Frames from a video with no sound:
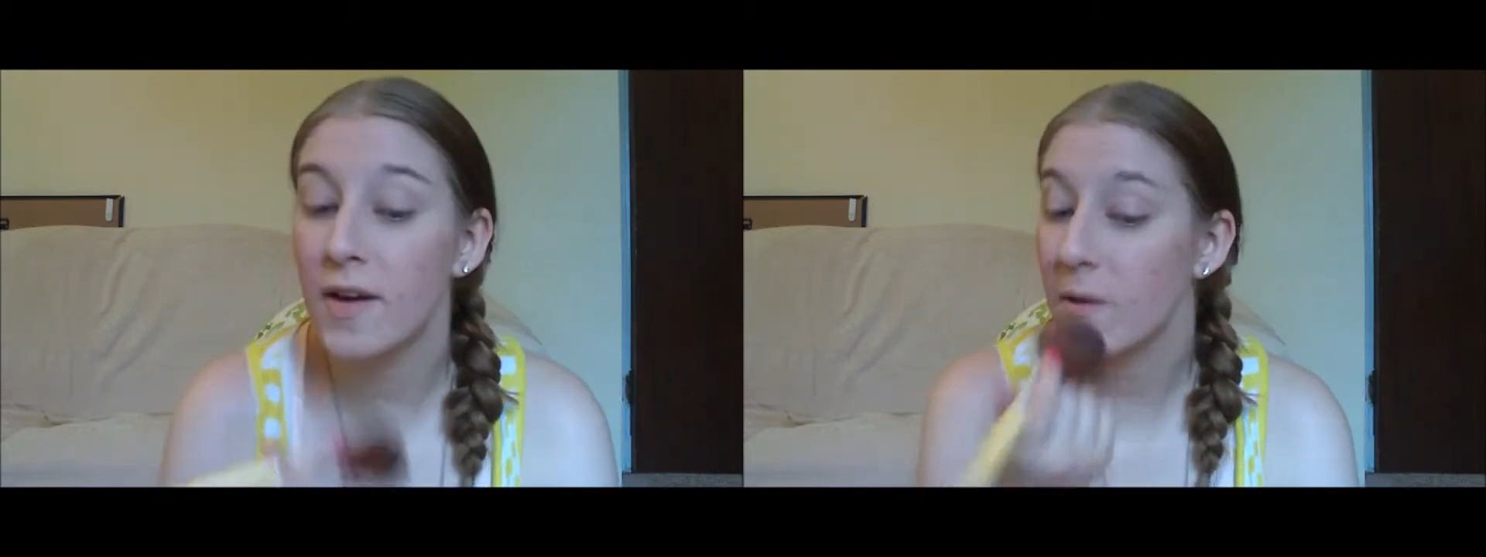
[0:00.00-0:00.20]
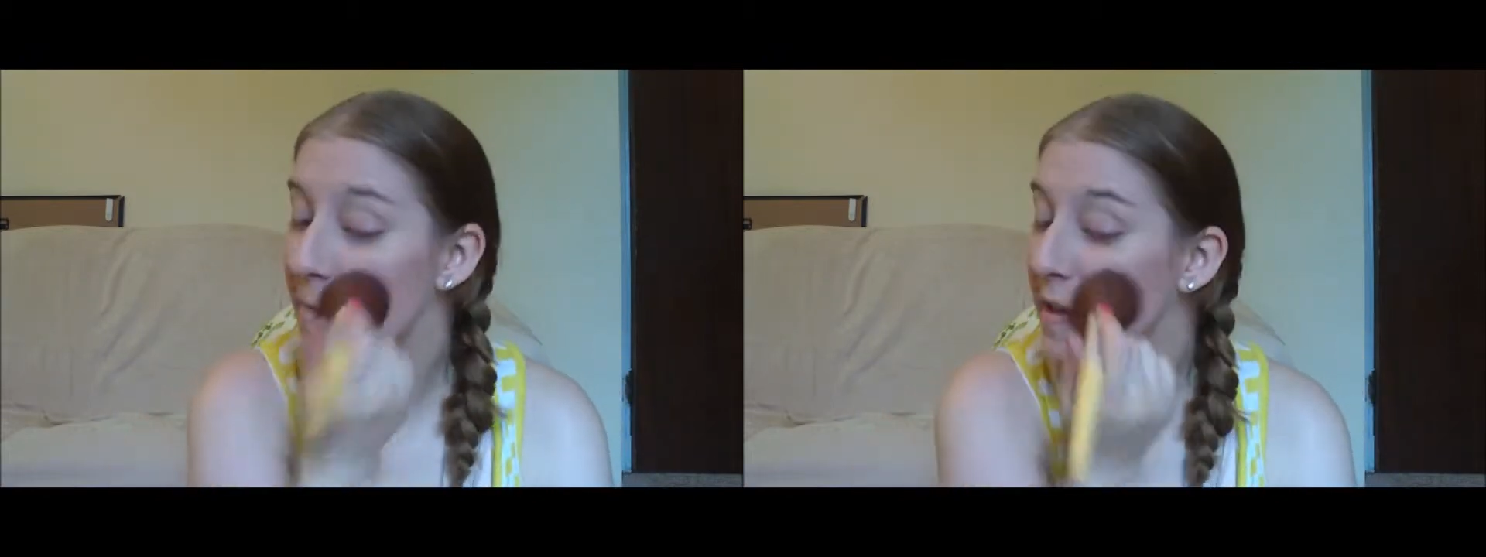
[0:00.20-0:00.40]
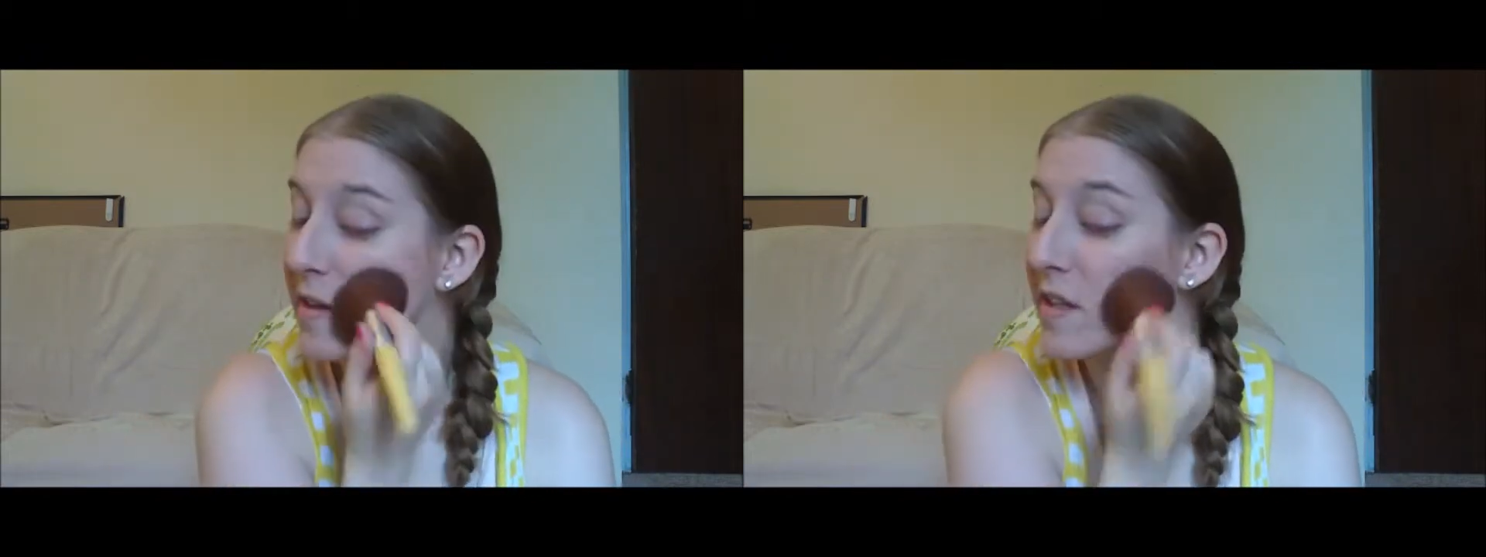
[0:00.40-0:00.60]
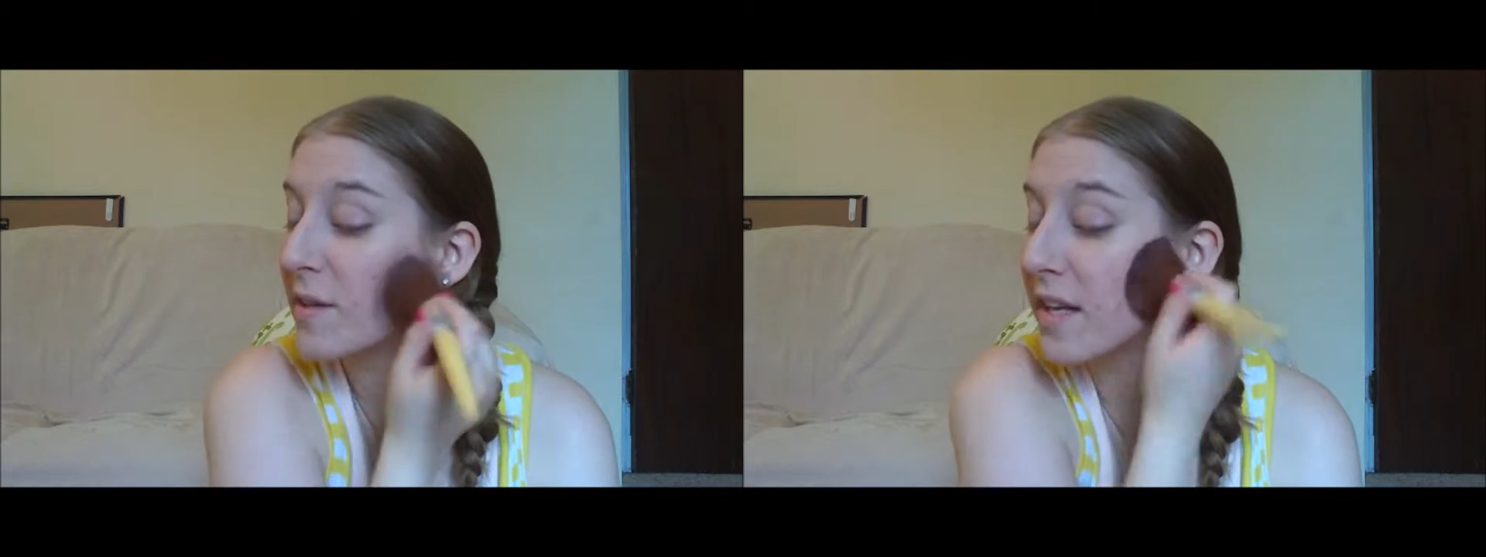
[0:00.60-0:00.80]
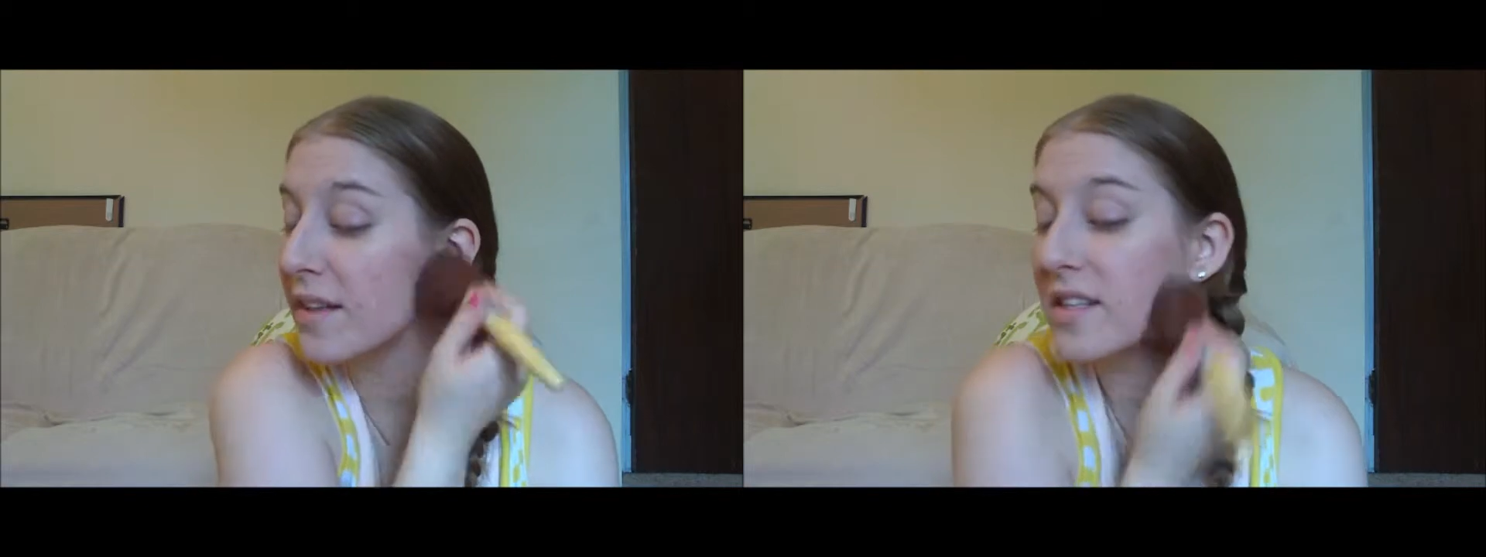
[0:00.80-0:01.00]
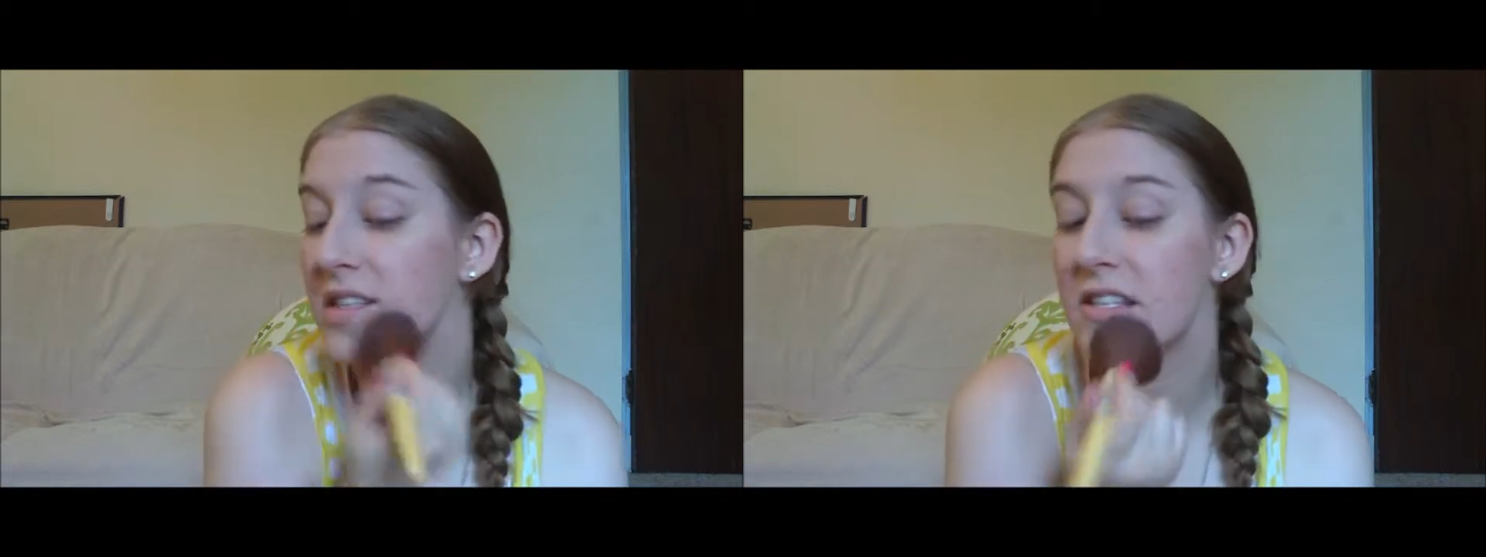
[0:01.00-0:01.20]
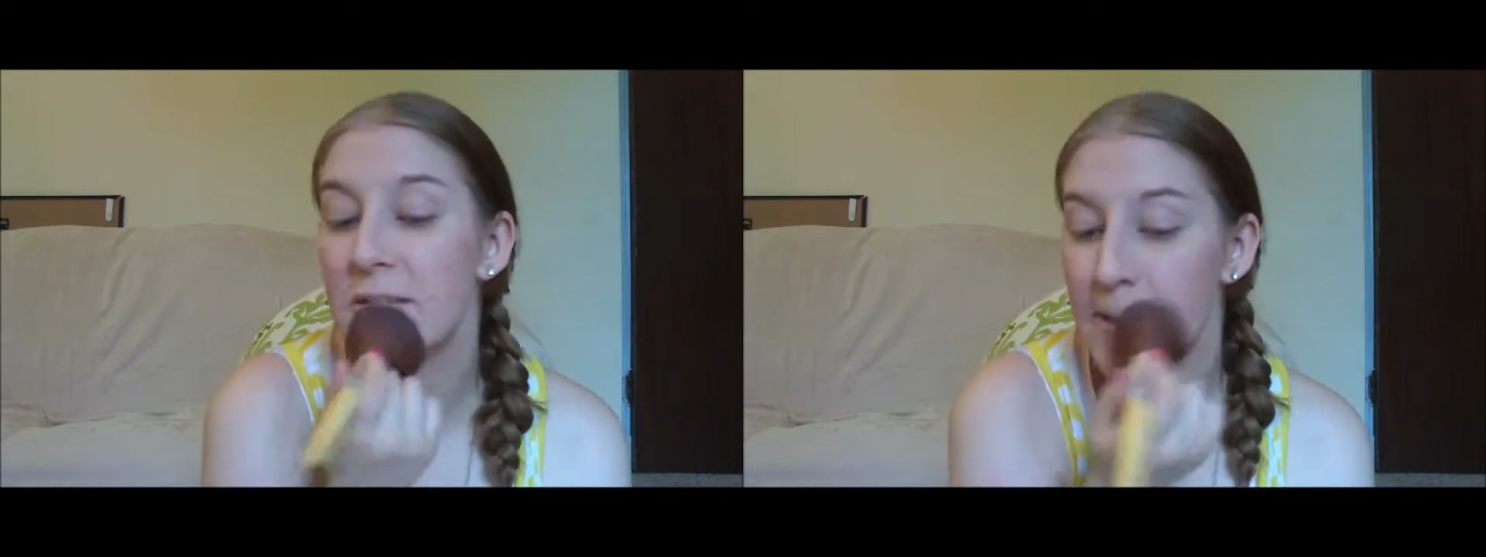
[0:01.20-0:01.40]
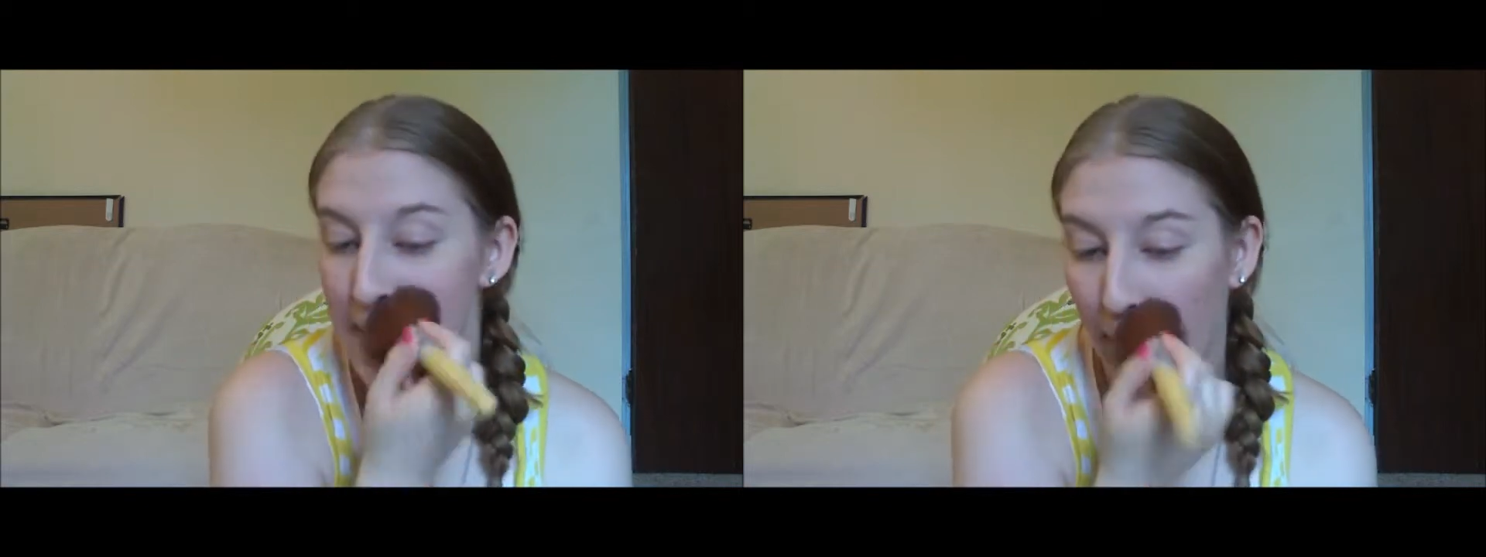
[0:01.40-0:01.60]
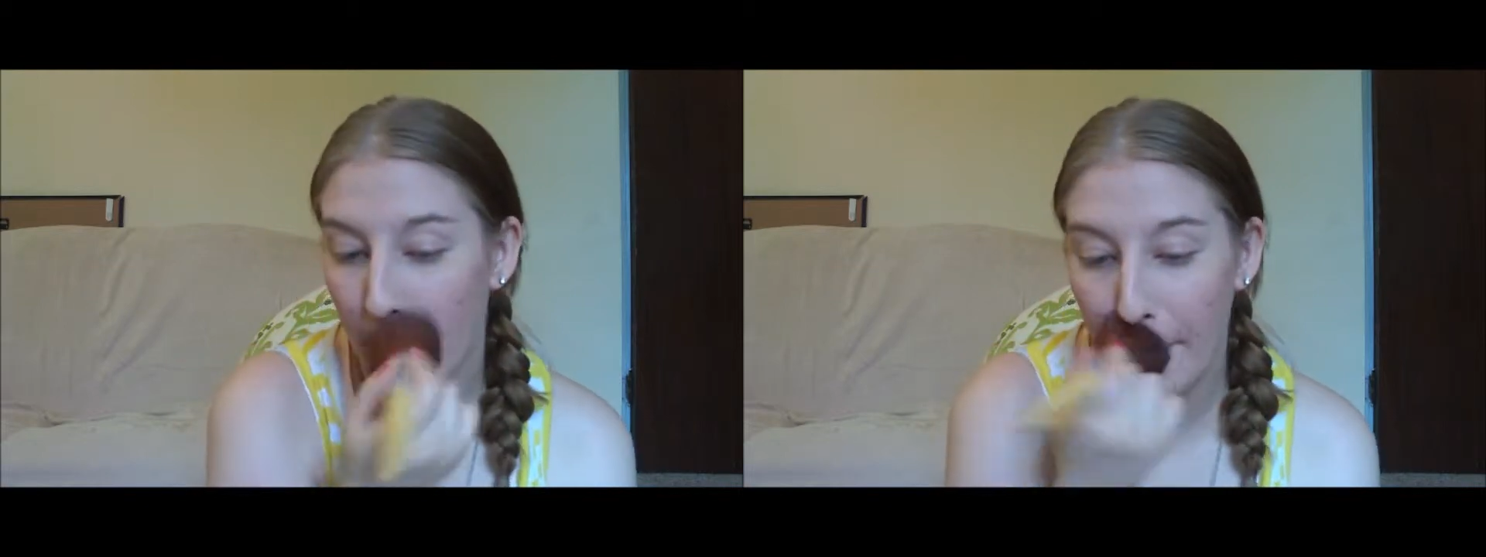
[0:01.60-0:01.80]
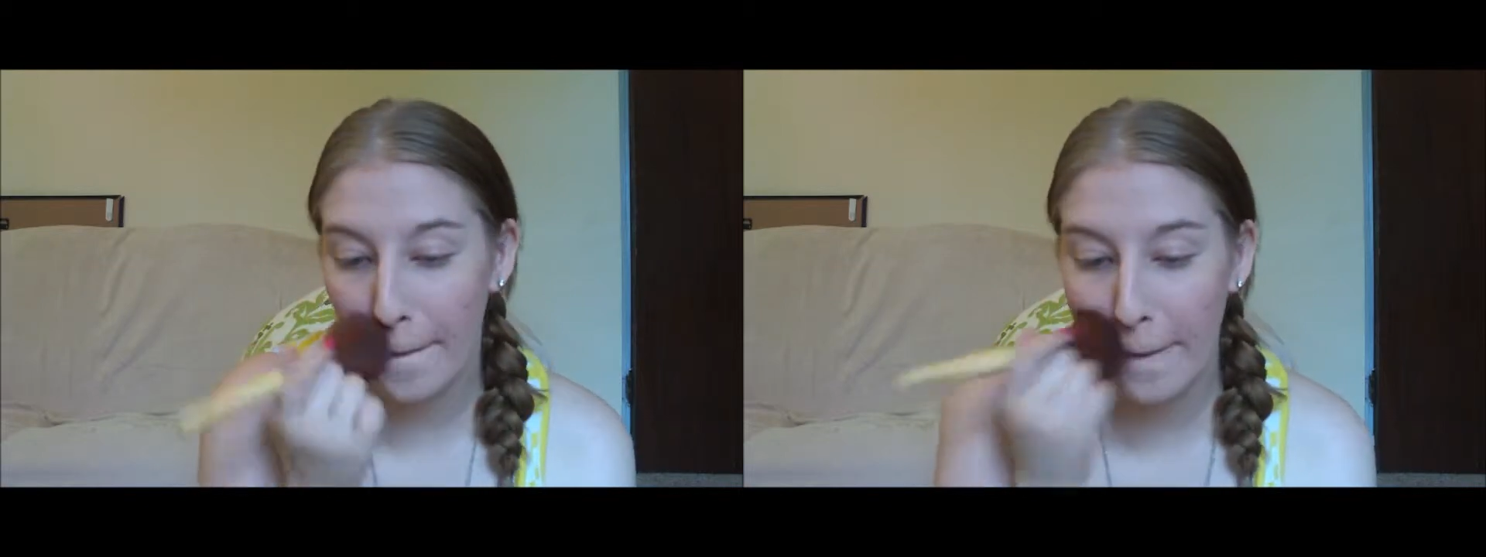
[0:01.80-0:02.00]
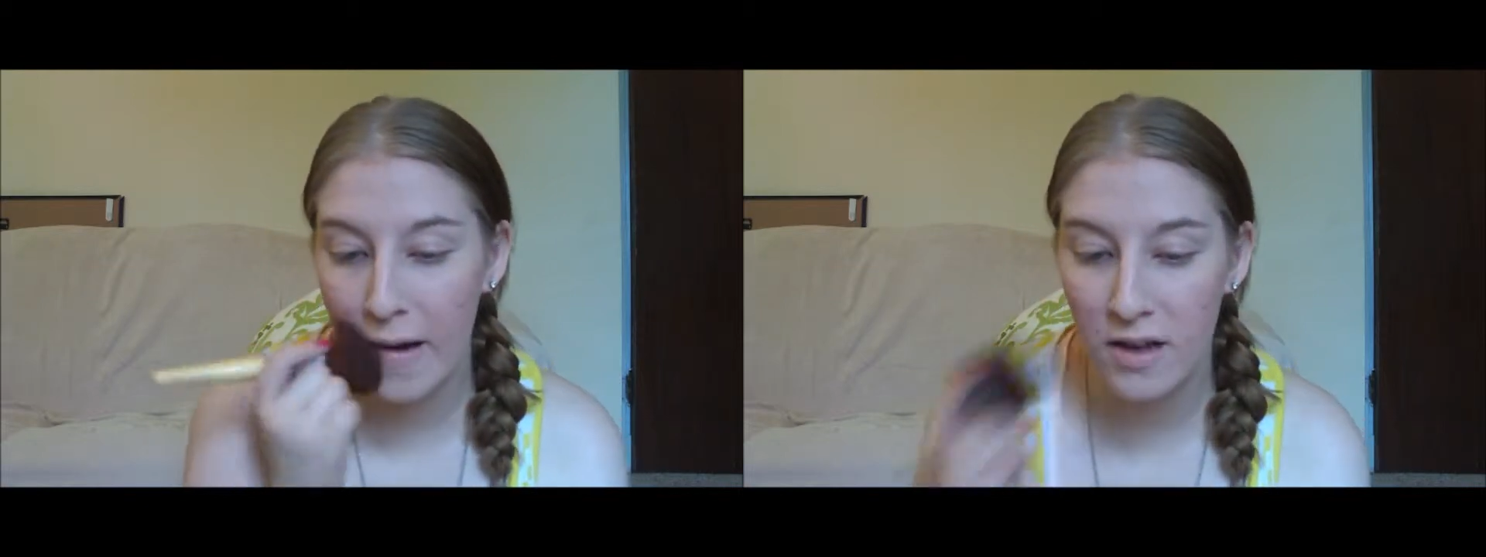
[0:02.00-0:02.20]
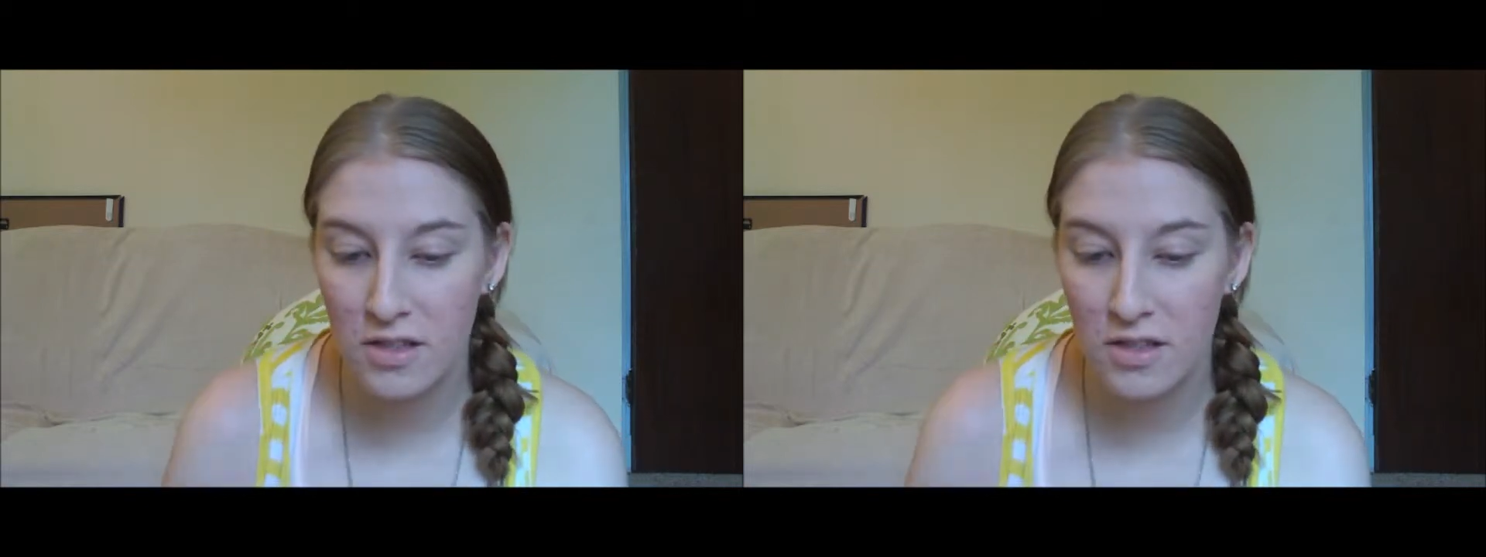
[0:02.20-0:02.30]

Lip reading: not feeling like this is looking